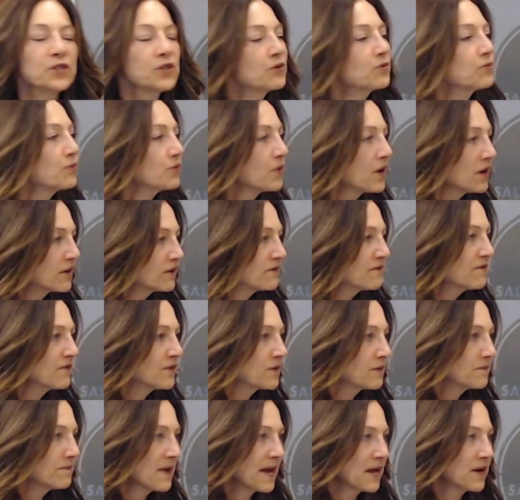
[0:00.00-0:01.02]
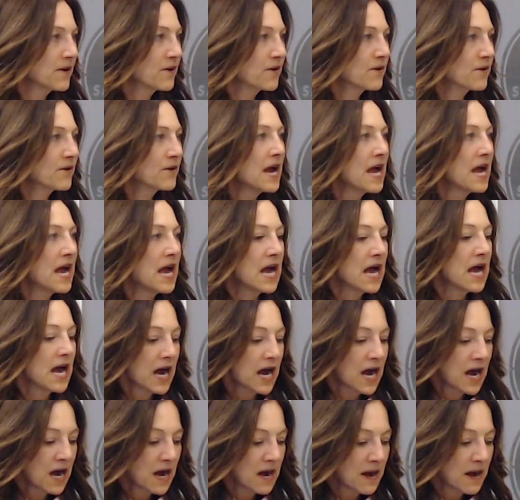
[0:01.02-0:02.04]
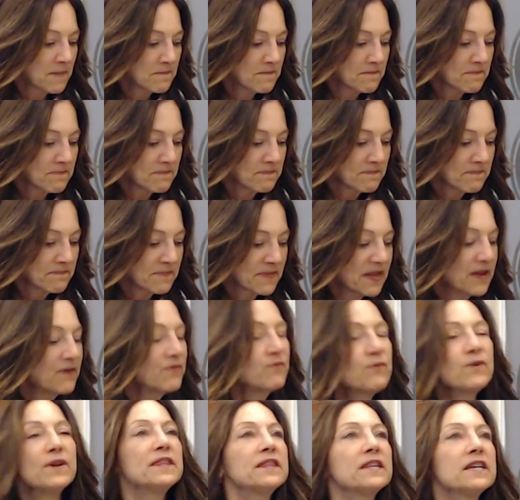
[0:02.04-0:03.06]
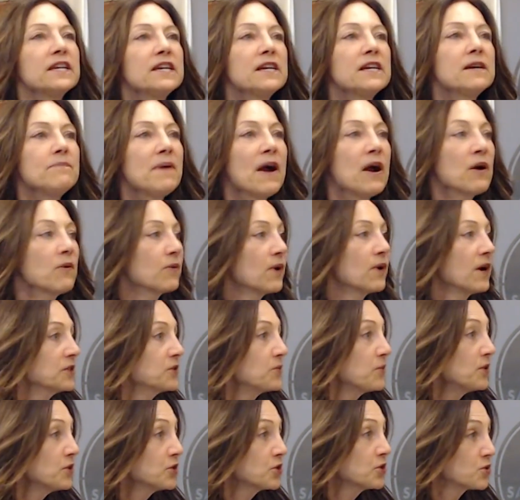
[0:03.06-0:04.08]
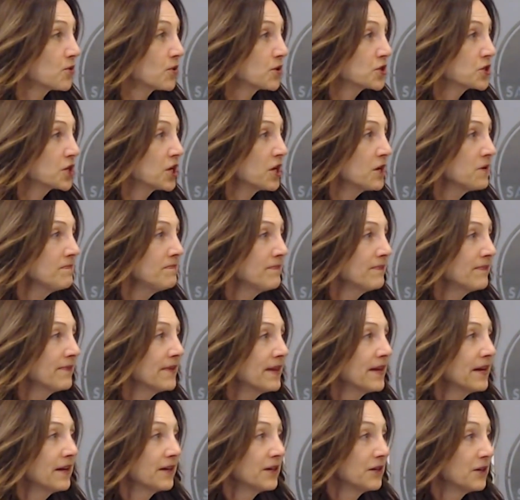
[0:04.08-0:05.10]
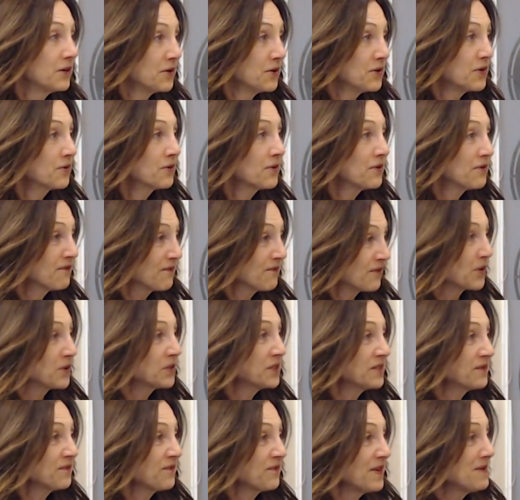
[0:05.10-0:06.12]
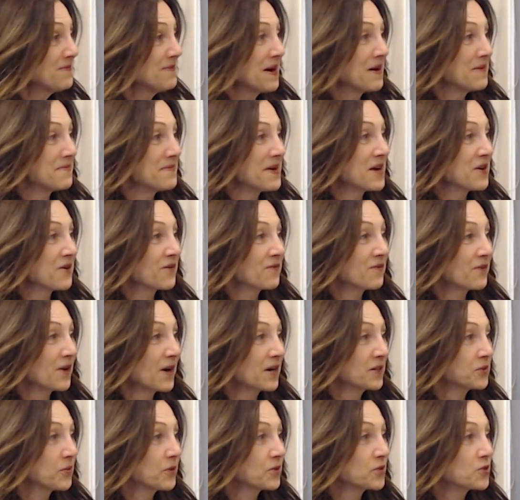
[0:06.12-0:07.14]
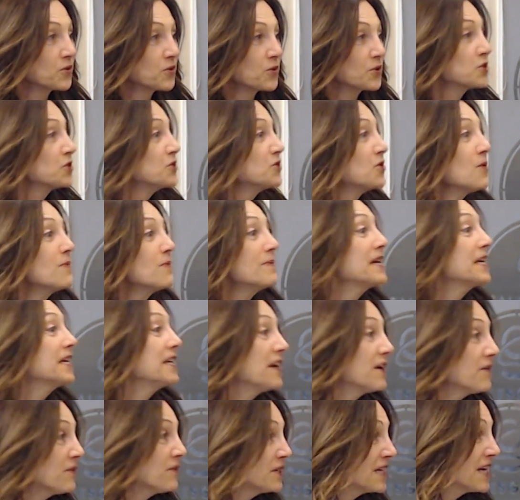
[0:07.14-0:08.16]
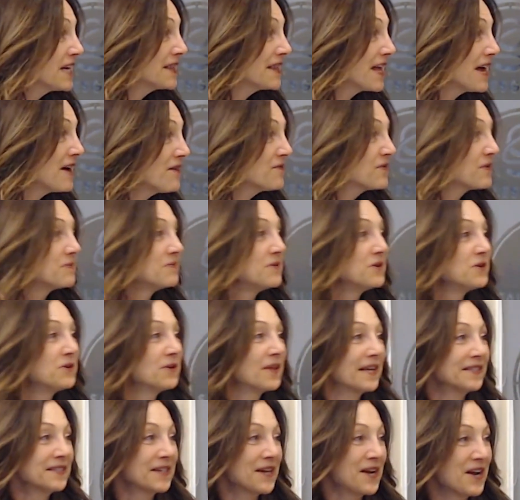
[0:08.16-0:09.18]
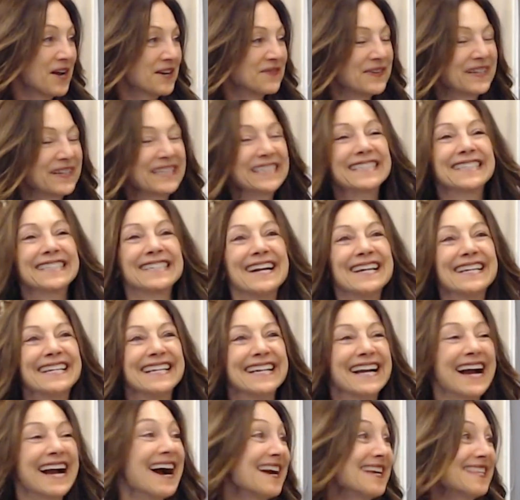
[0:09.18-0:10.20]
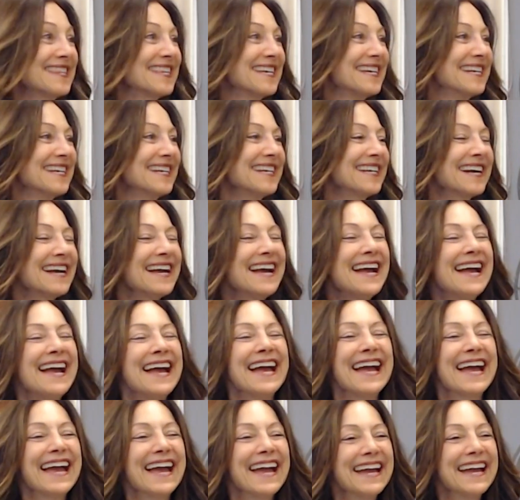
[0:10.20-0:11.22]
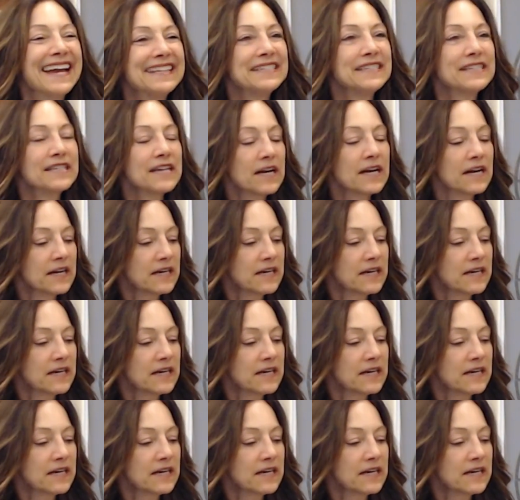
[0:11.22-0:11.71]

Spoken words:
to run for mayor. If we think about Roswell, Georgia, you're the first female mayor of Roswell, Georgia. Nobody can ever take that from you. That's kind of exciting, I think. And,